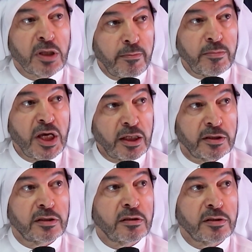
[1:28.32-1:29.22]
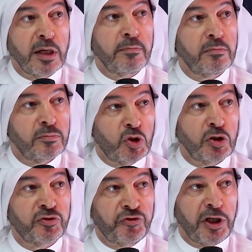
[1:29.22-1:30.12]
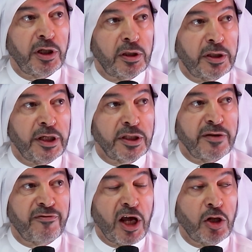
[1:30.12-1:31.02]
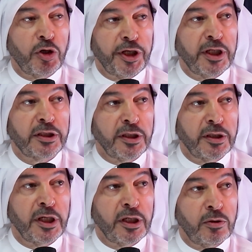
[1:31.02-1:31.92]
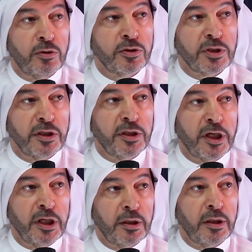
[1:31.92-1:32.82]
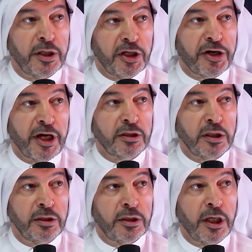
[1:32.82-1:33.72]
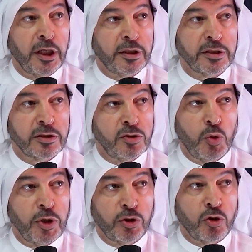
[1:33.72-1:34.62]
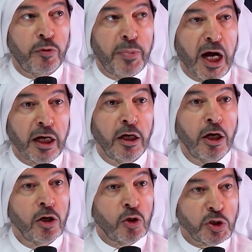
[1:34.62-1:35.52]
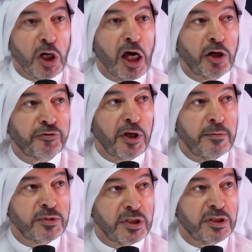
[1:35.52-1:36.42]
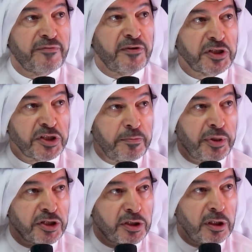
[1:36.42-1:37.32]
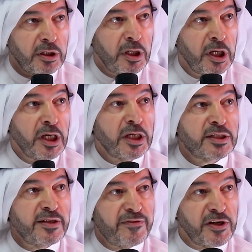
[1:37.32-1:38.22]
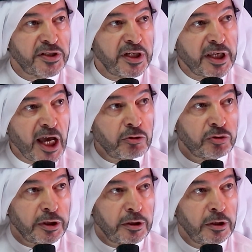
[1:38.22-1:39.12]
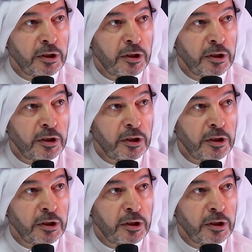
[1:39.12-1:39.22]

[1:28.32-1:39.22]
Some, yes. Some don't feel there is a value in it and they lose and they regret and there is no way to go back. Because a lot of times is the first impression, is the first encounter.